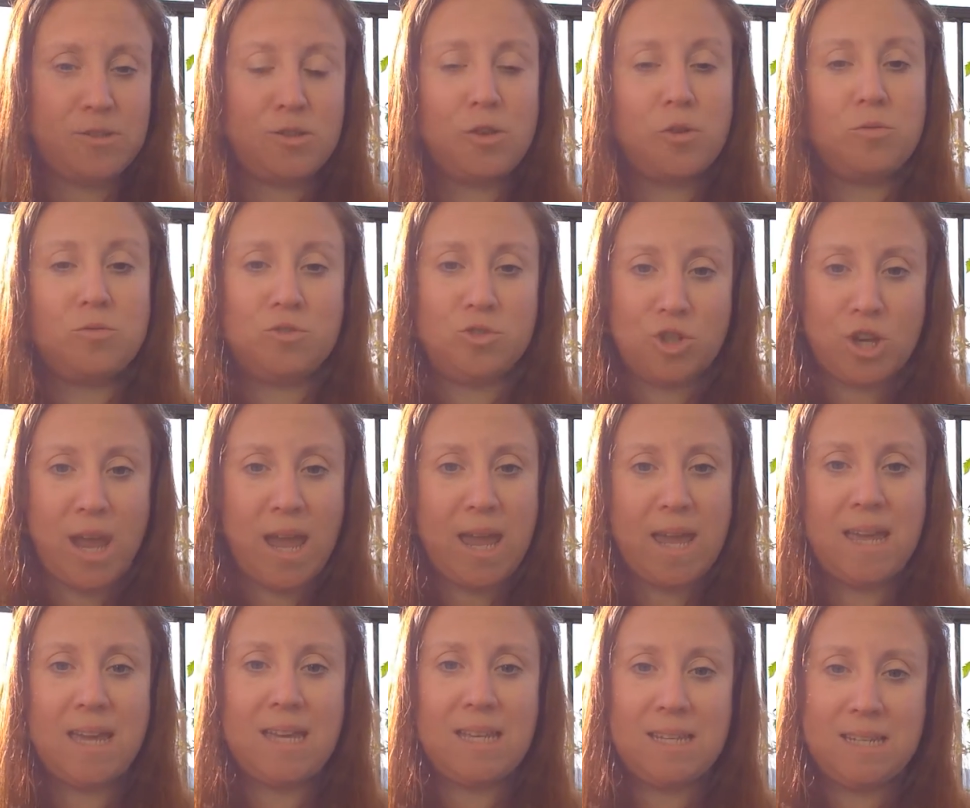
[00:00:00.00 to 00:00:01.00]
So
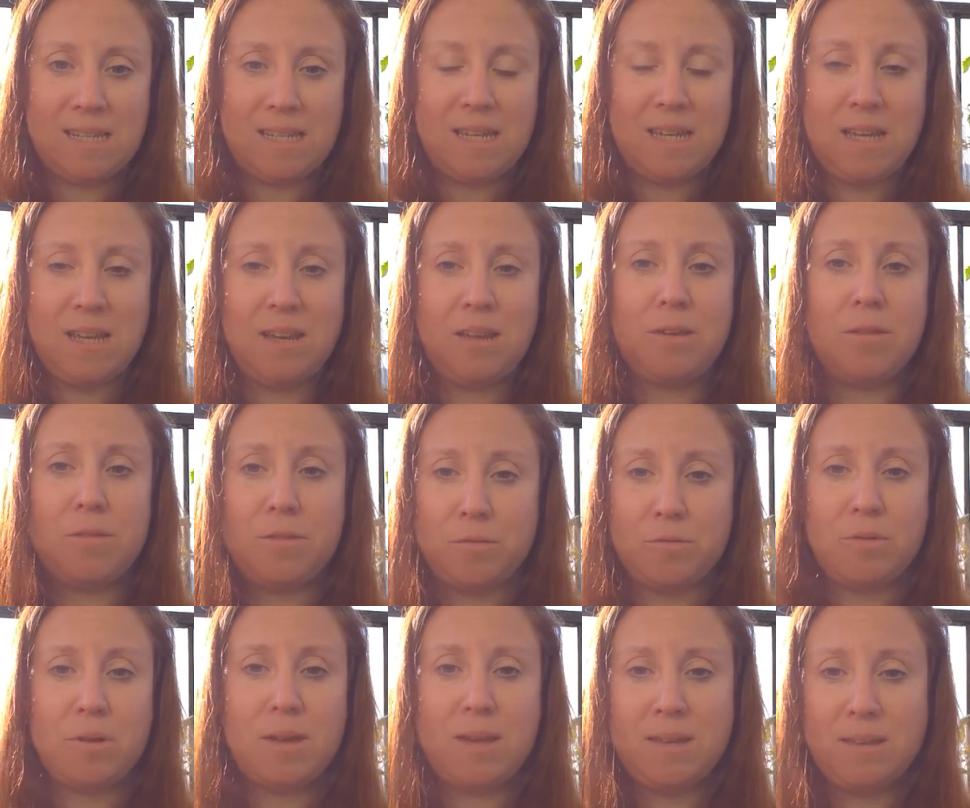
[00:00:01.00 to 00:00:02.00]
JD
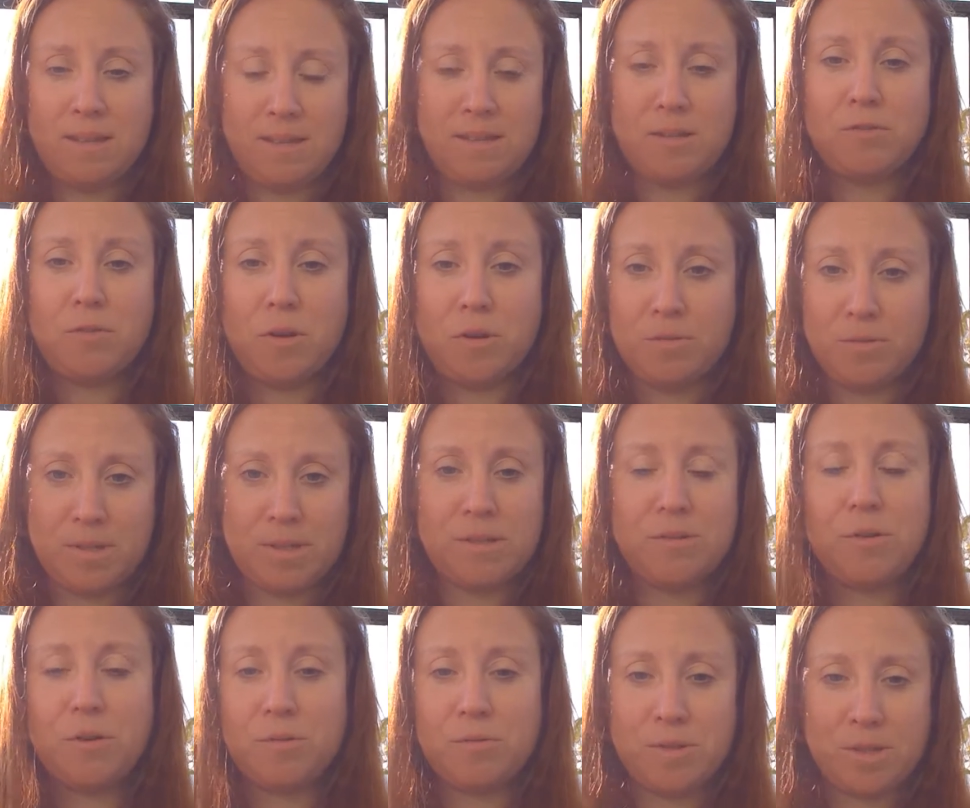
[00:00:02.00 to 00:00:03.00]

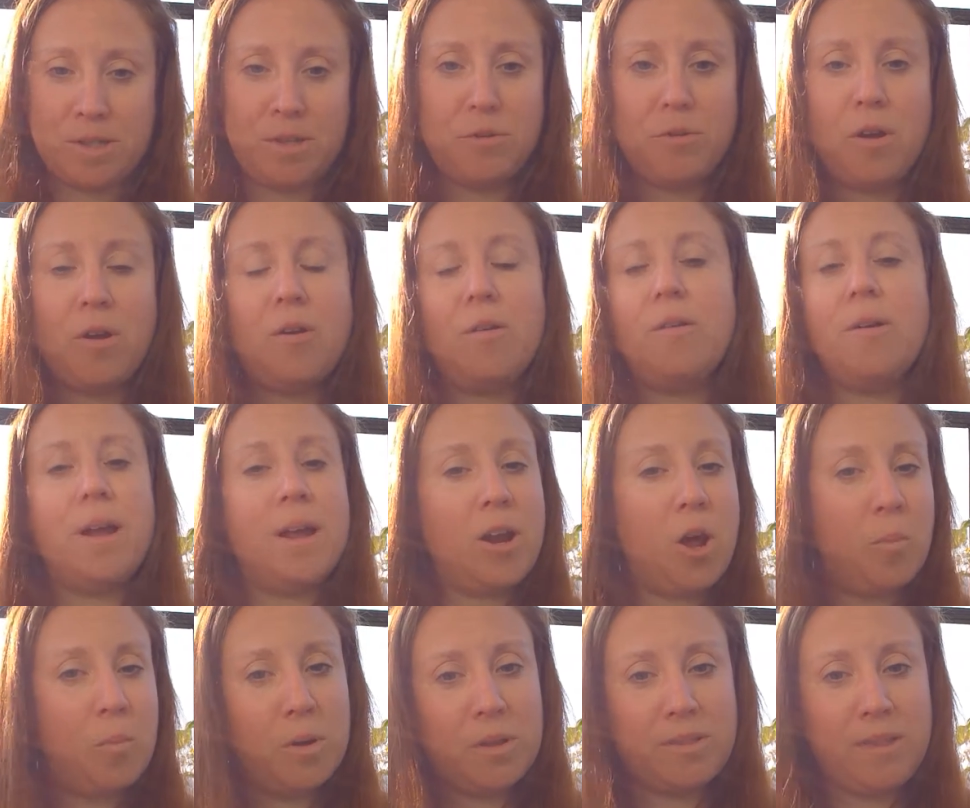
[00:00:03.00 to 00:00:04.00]
3000. And
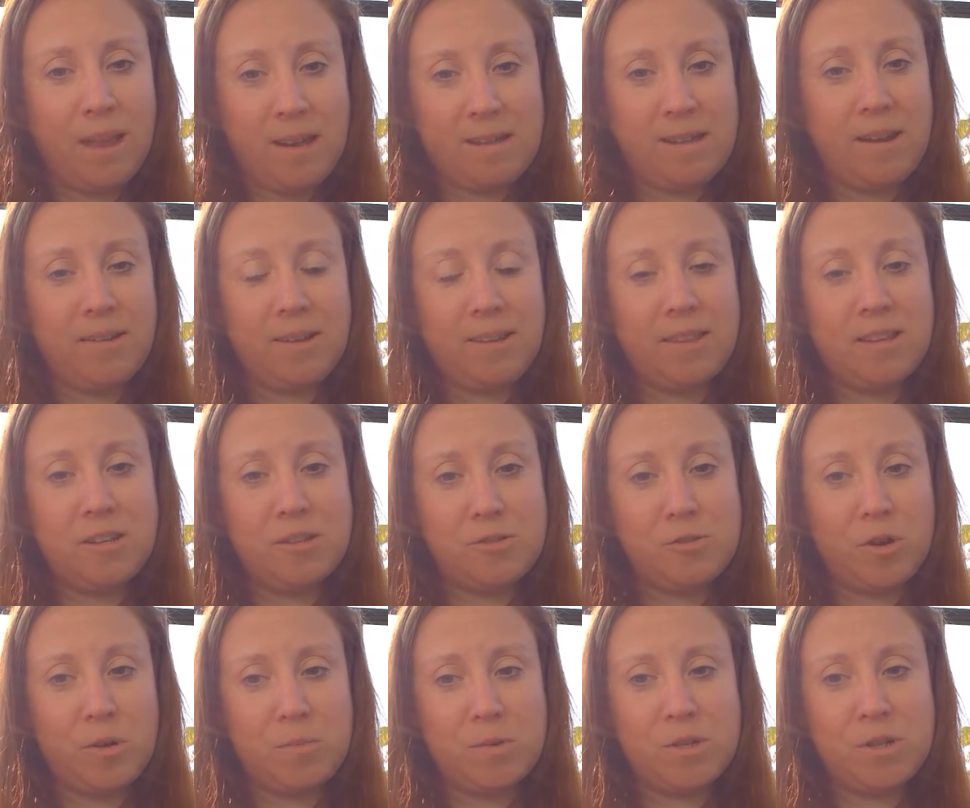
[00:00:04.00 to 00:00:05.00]
I'll put that down in the
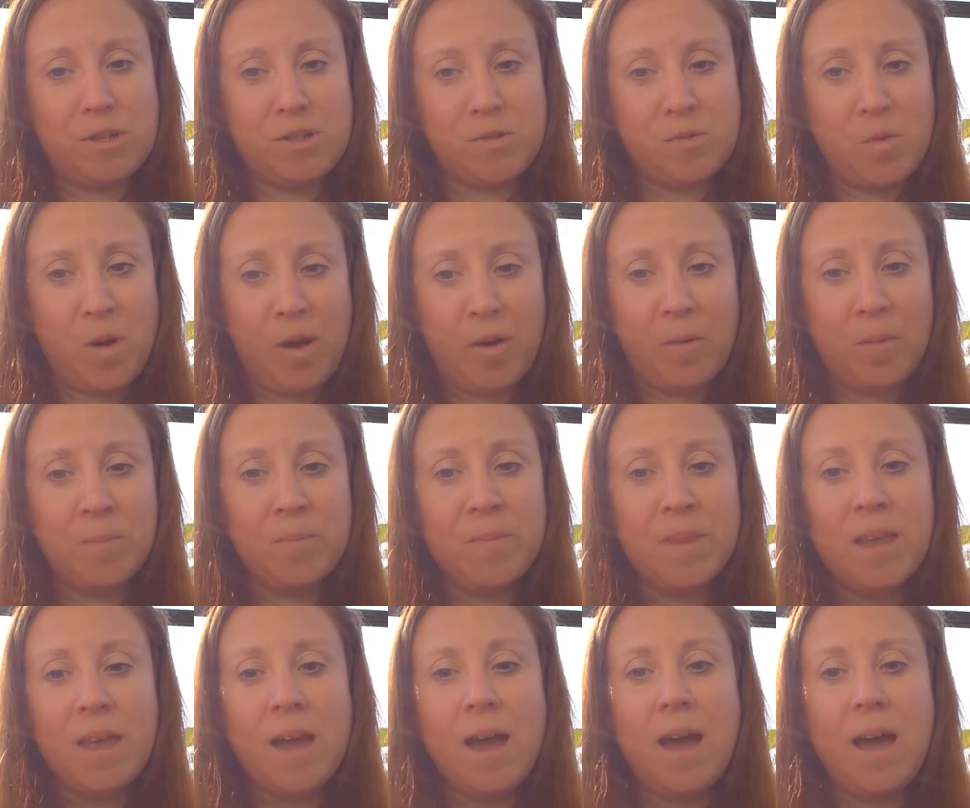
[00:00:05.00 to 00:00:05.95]
description as well.